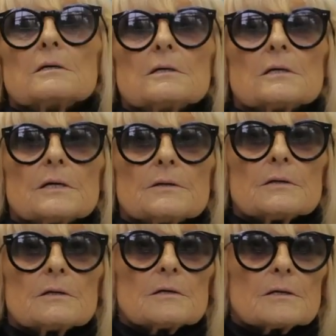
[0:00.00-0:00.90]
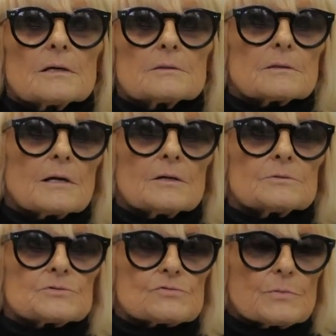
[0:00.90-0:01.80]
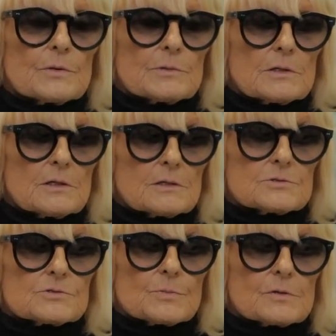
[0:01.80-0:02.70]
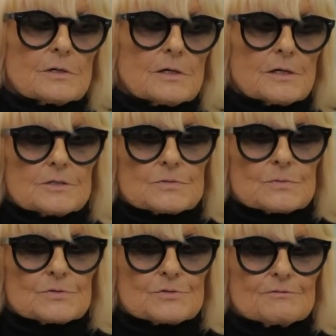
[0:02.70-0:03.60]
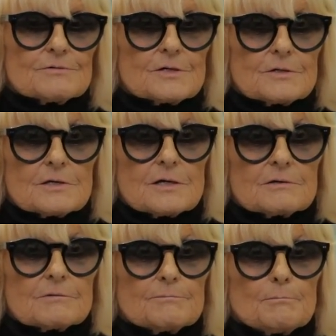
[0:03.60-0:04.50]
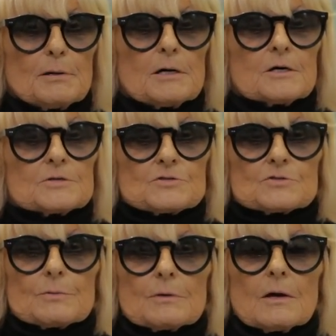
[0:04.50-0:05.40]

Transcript: Yeah, and then I, I, I always remember her surprise when she found that I'd passed